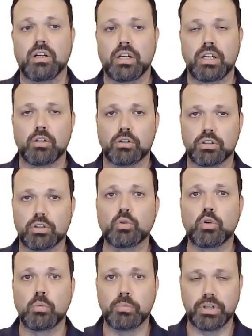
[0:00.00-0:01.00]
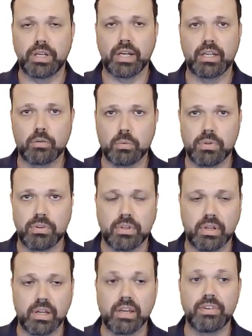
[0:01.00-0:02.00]
in order to communicate with uh,
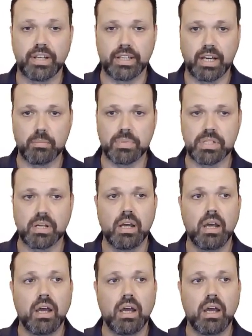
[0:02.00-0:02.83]
event hubs.